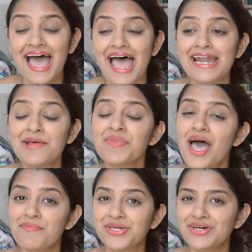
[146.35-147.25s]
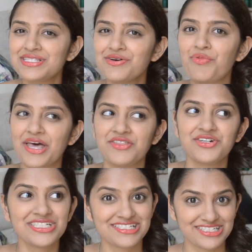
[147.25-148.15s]
And because the
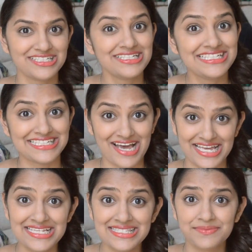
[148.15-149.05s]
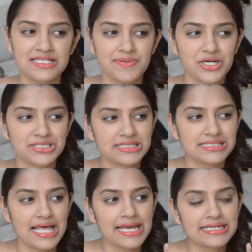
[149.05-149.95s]
weather is really nice, because
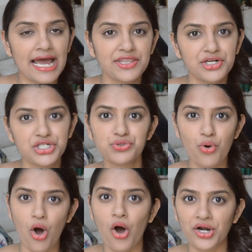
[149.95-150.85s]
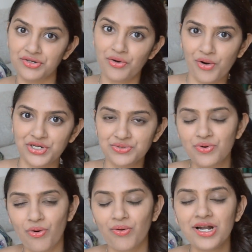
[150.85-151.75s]
it's like neither too hot nor too
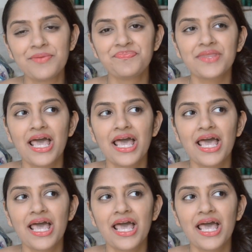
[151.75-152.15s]
cold,